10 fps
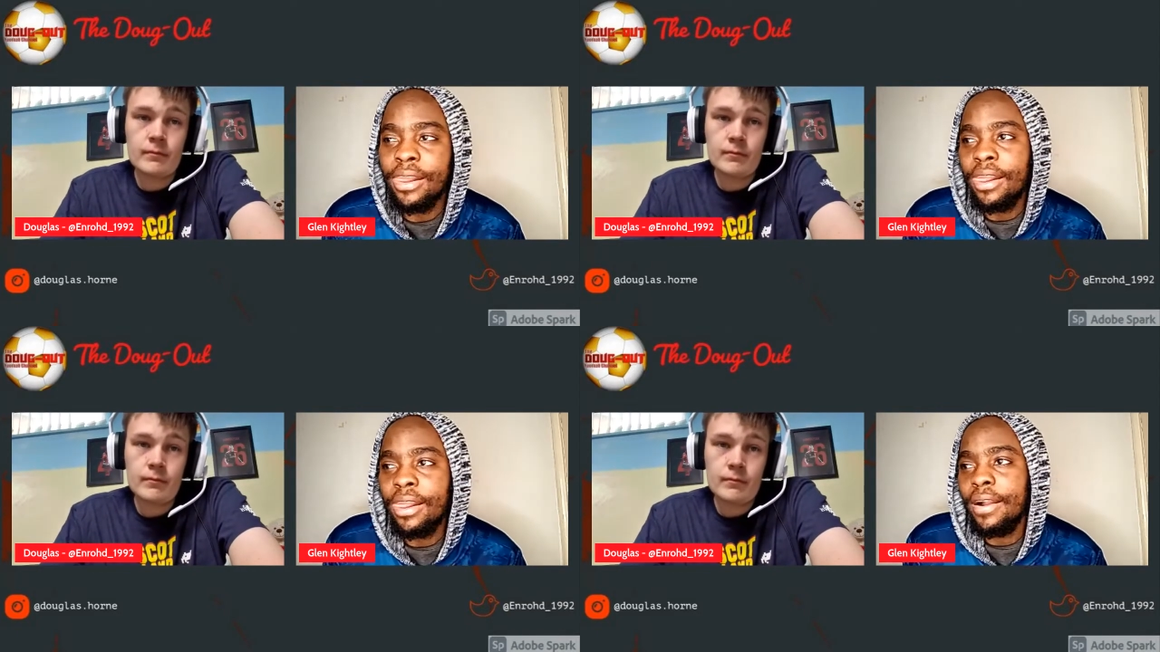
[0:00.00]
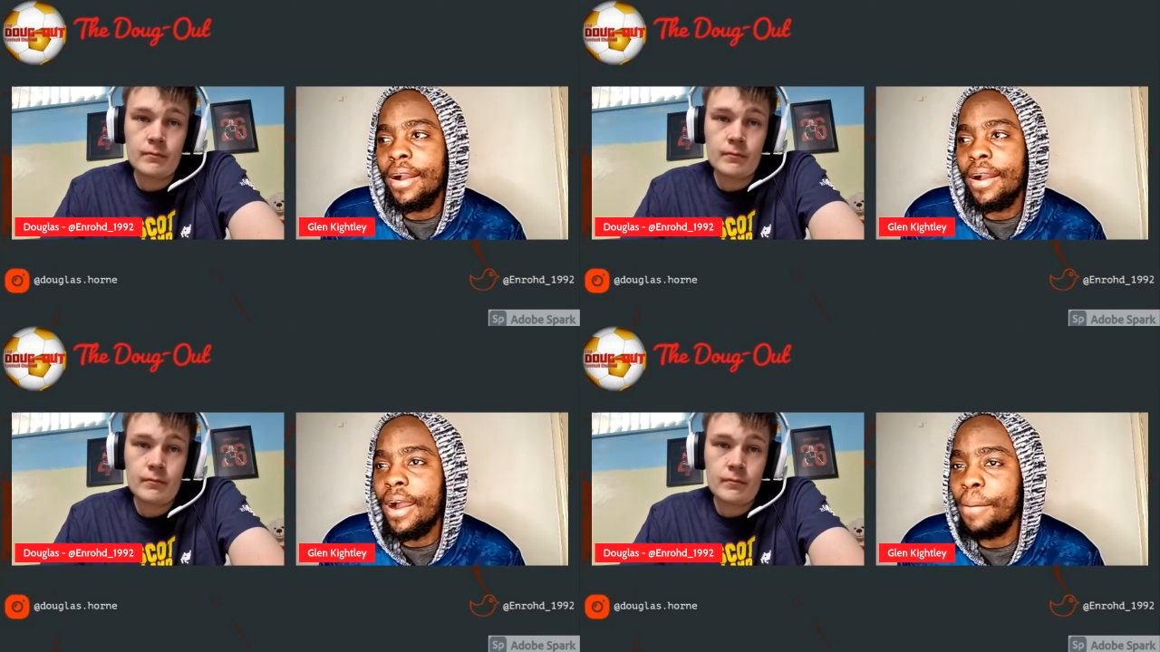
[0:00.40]
Speaker 1: Um,
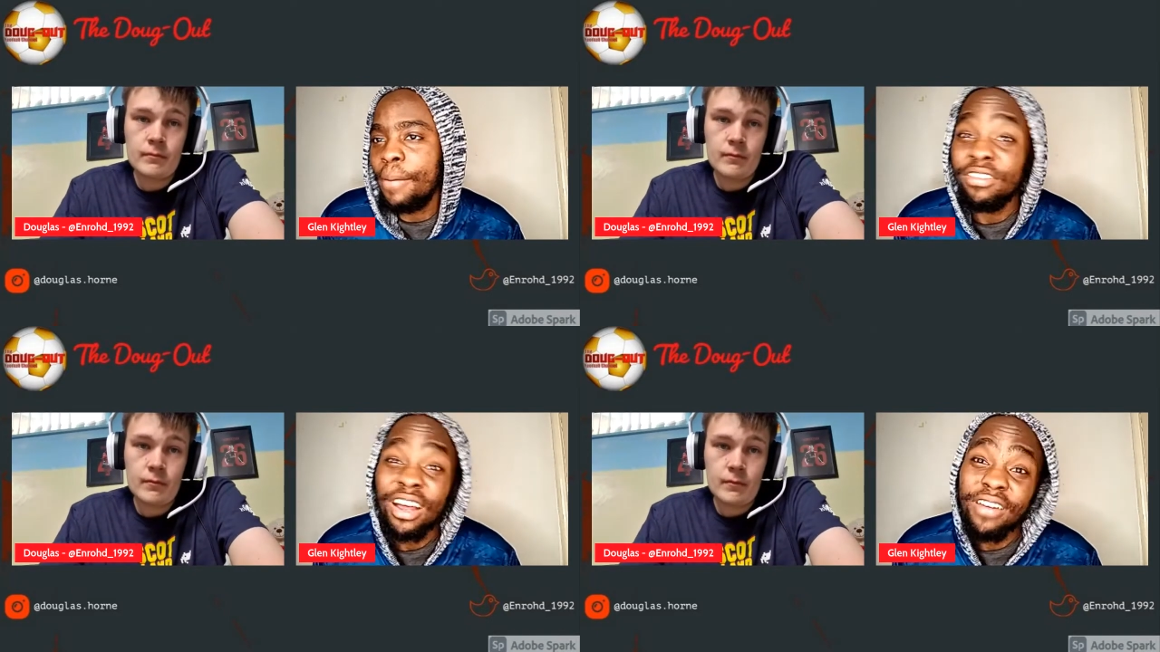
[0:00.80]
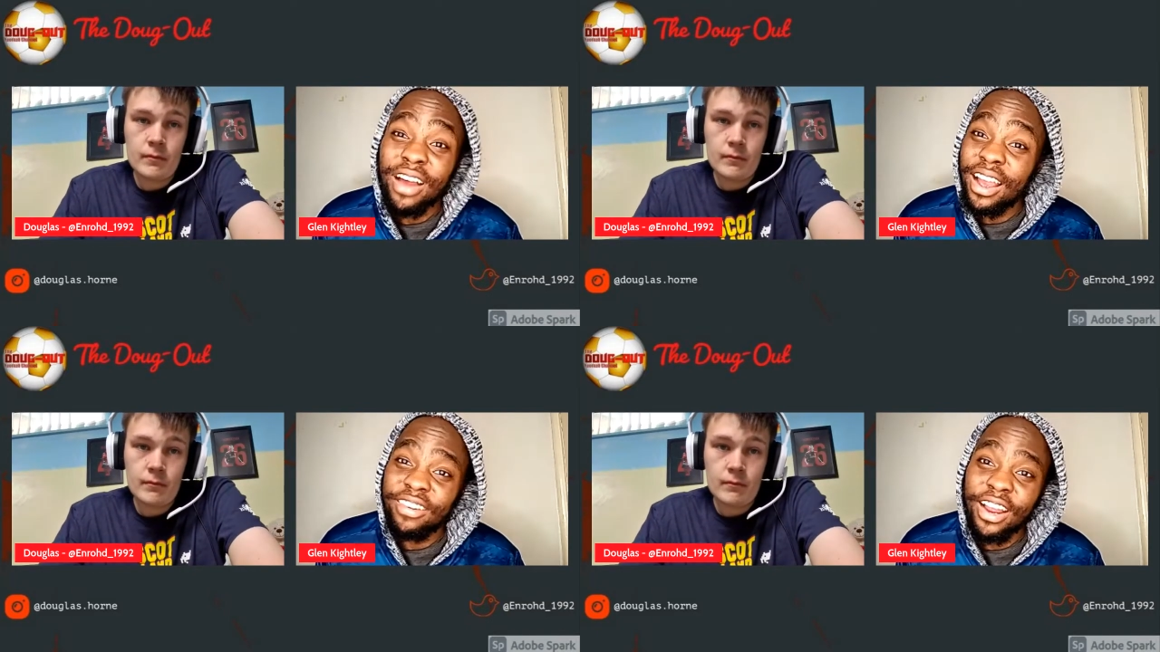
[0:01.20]
also, I actually
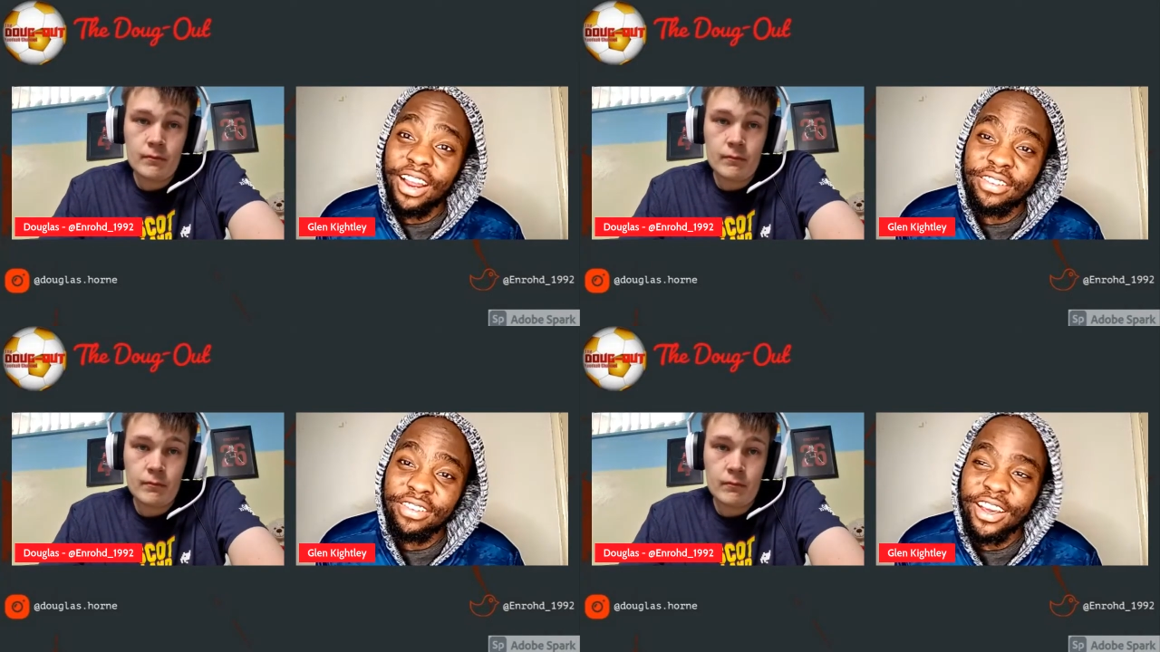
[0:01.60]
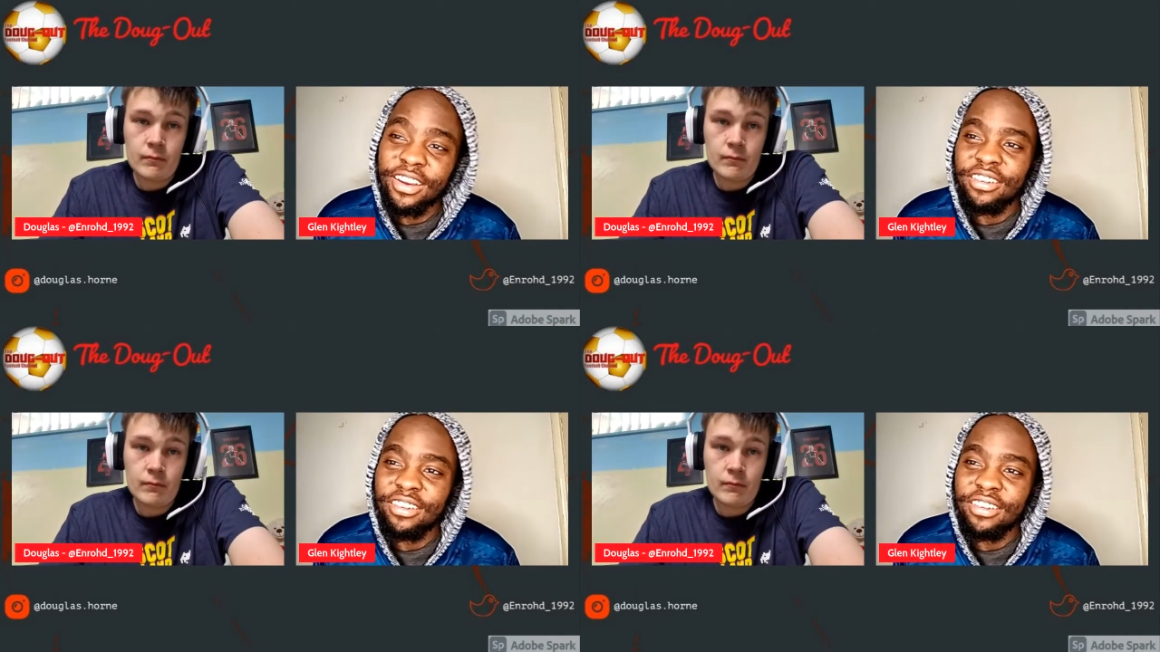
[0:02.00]
have a second channel.